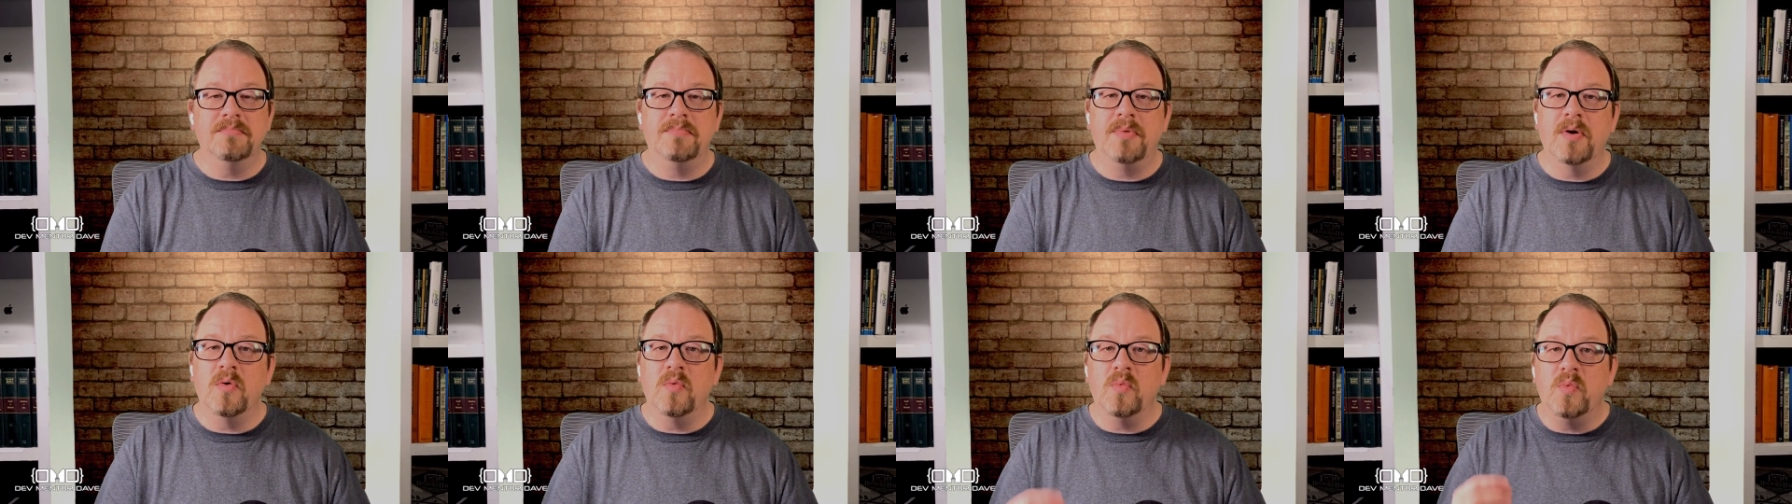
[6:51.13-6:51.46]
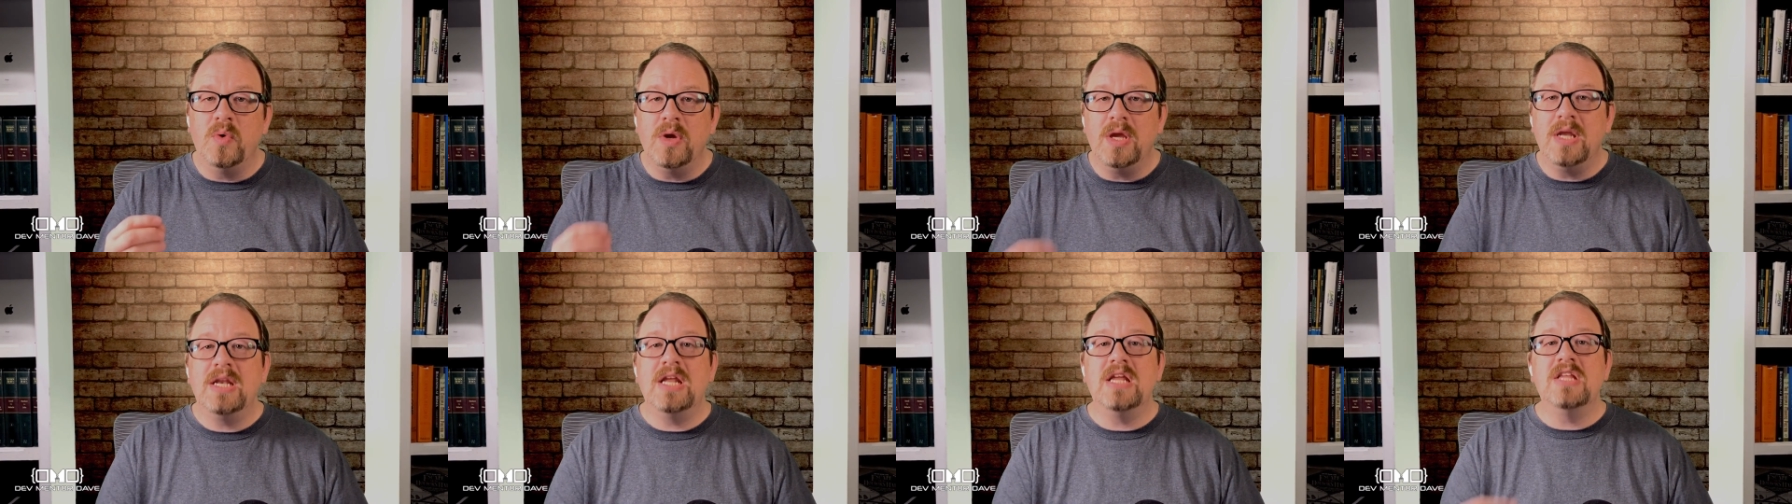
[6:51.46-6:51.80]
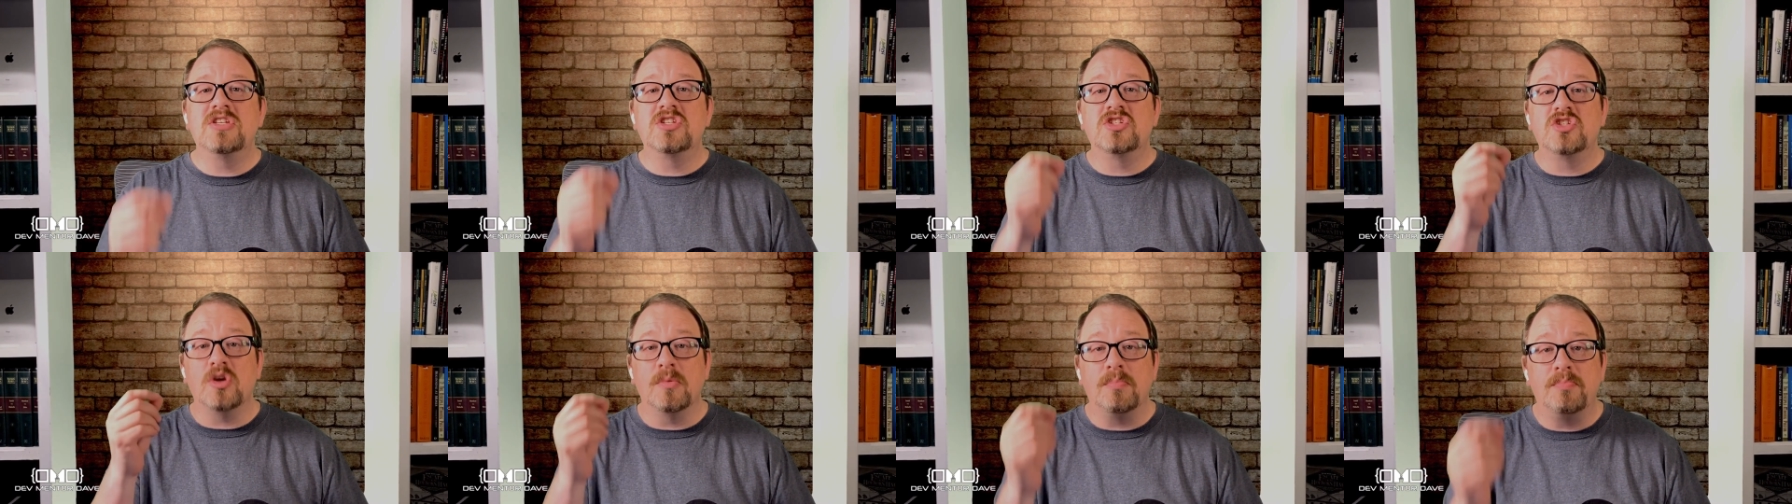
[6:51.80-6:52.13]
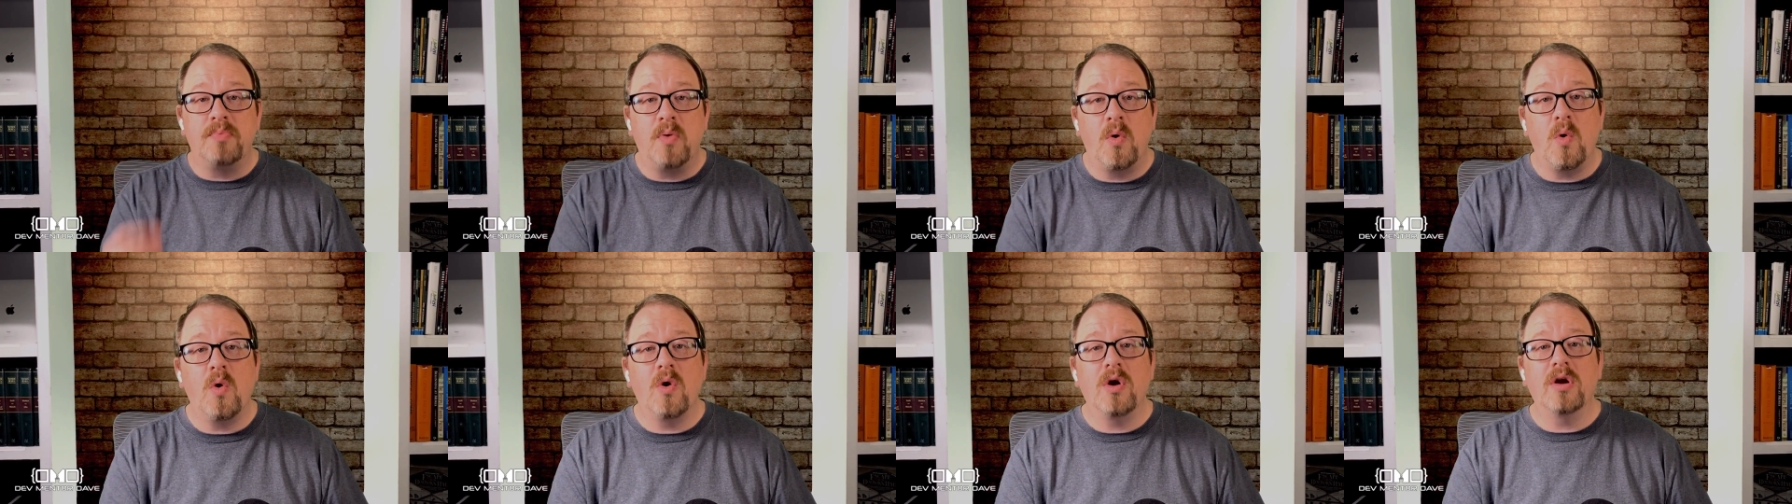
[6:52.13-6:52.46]
but we need
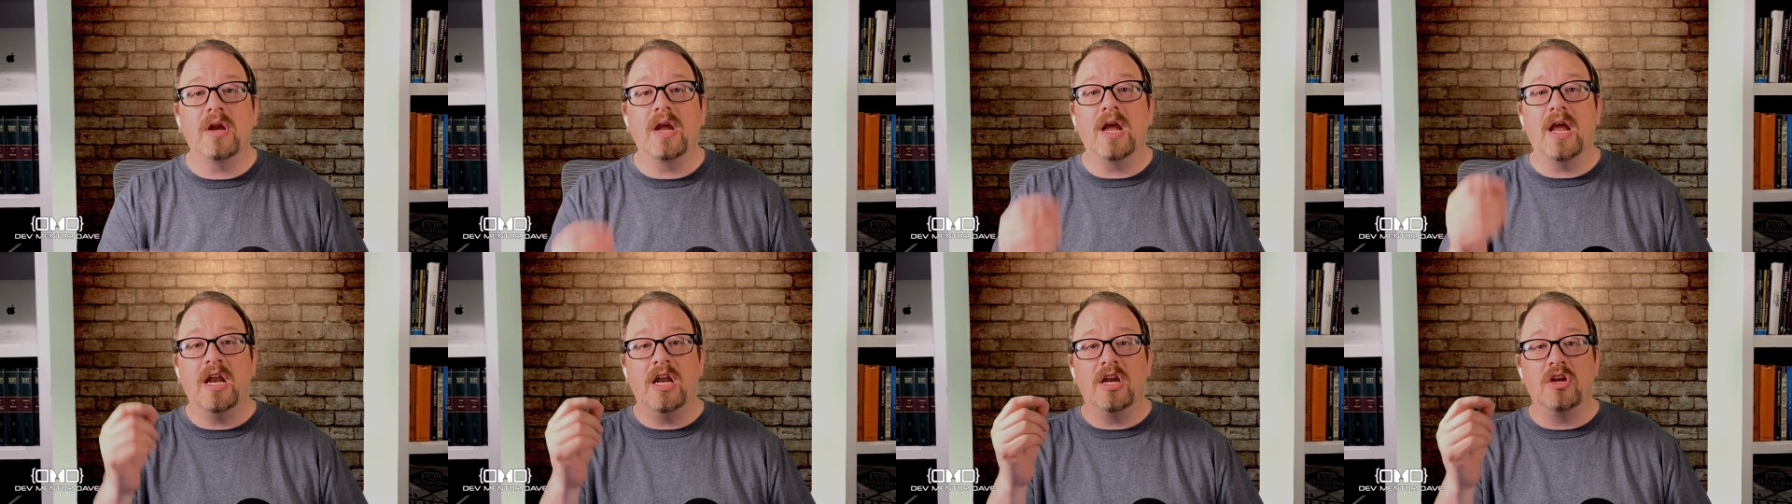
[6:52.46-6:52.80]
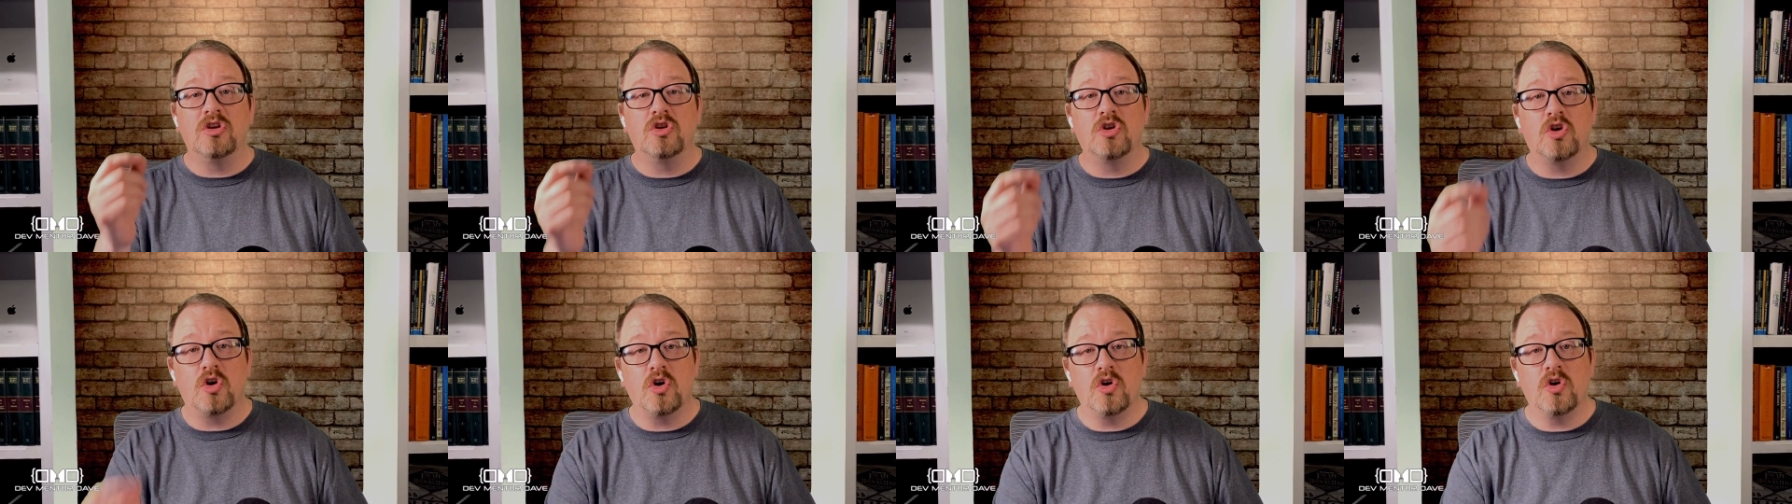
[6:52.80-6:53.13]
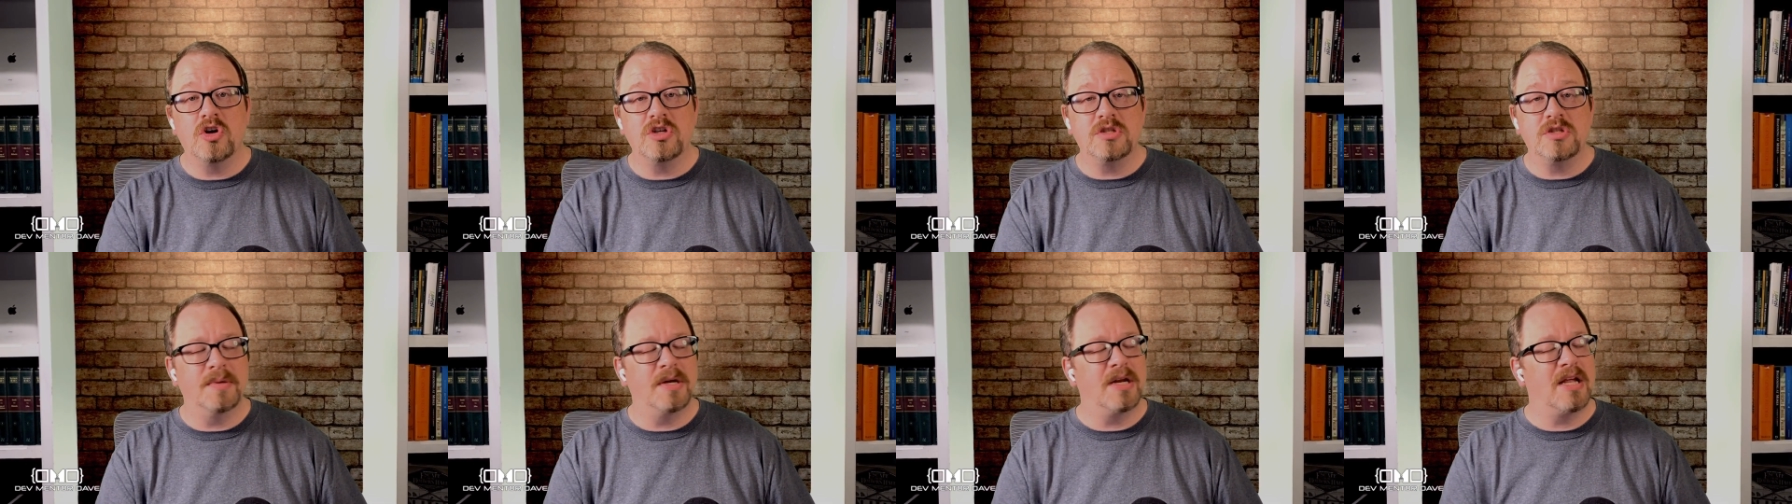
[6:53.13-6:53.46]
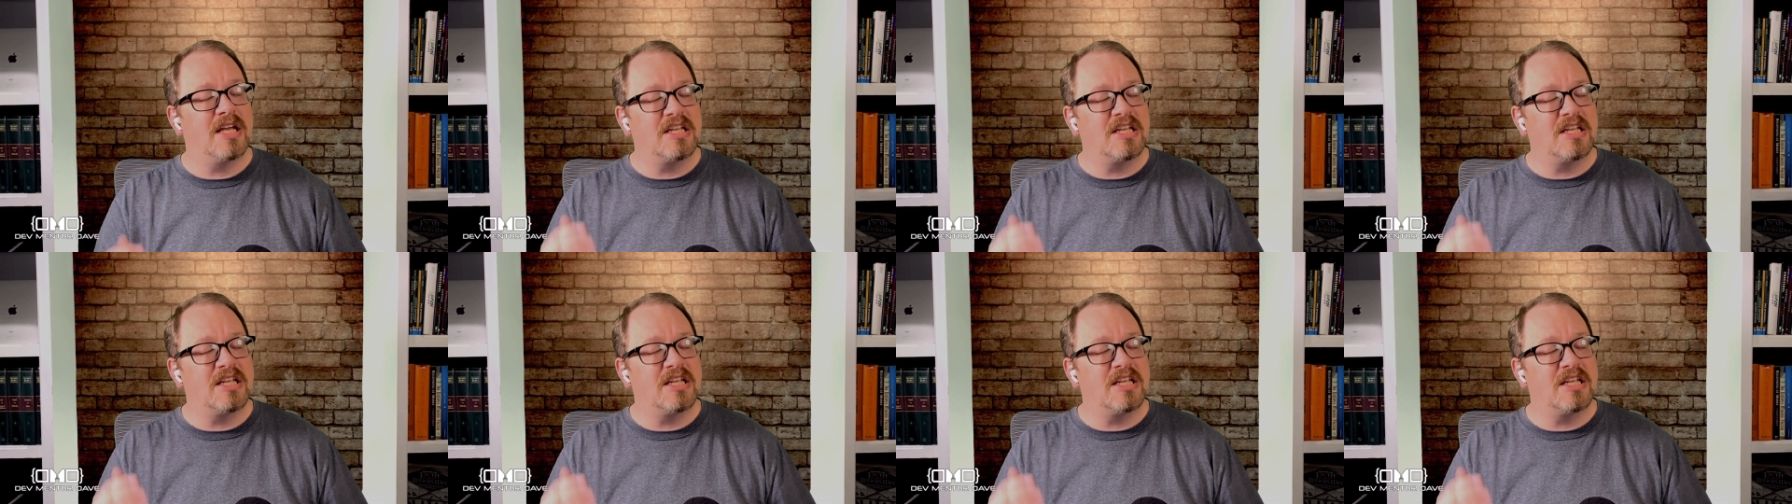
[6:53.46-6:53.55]
support and encouragement,